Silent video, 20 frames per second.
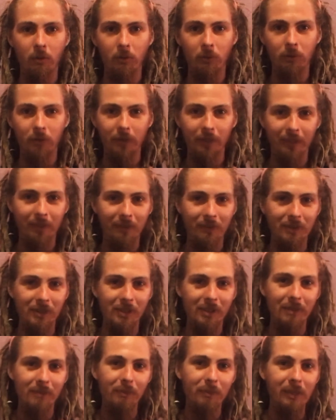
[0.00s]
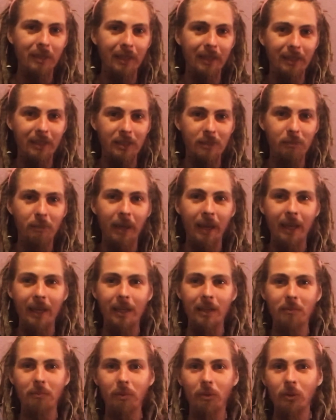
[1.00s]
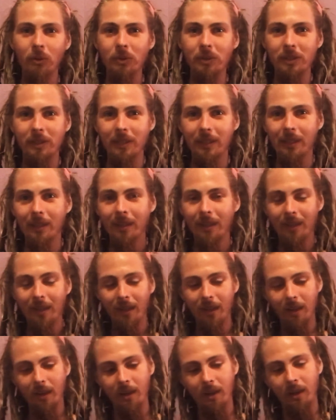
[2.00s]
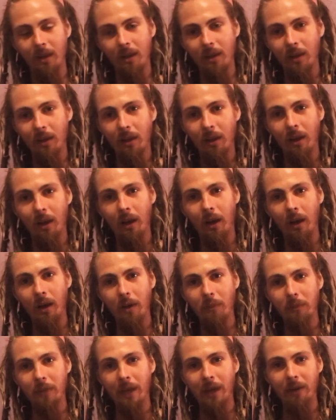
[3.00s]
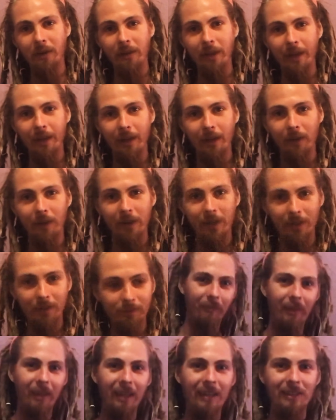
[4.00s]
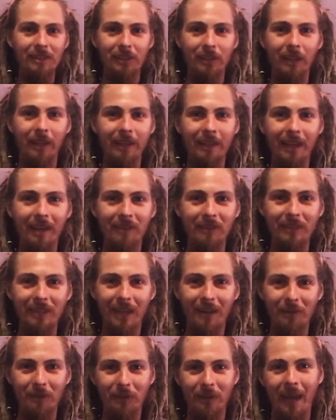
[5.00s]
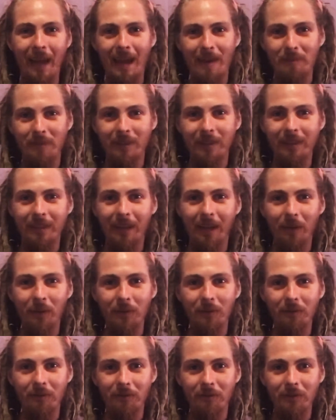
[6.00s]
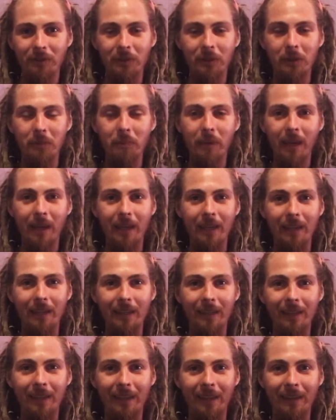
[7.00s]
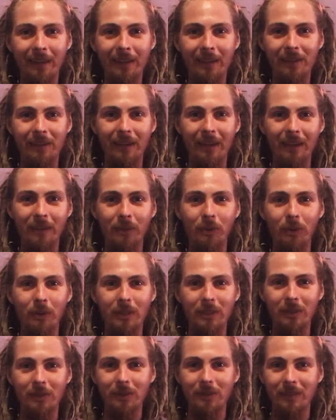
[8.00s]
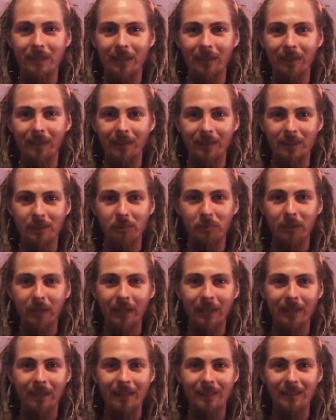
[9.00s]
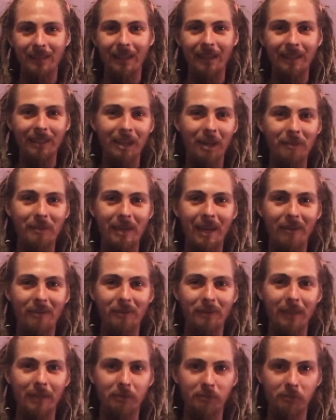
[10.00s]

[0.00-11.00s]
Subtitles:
and it would just be like this pain pulsing down in that area. And so like every time it would happen and I would feel the pain and hear that noise, it would sound like this plane that's like coming after me, like